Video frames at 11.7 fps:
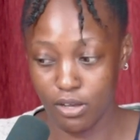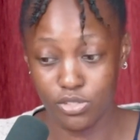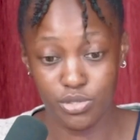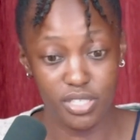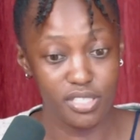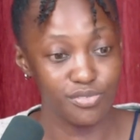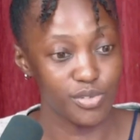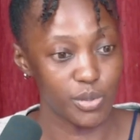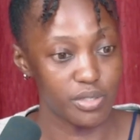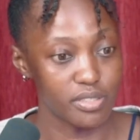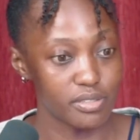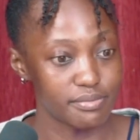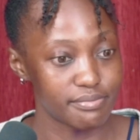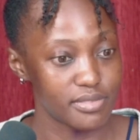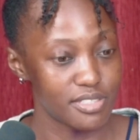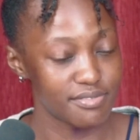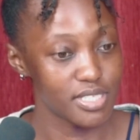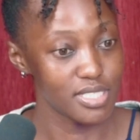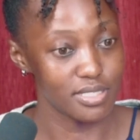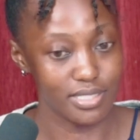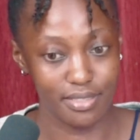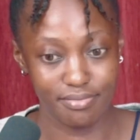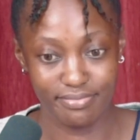was ready for
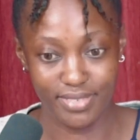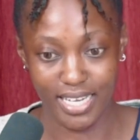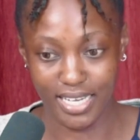university.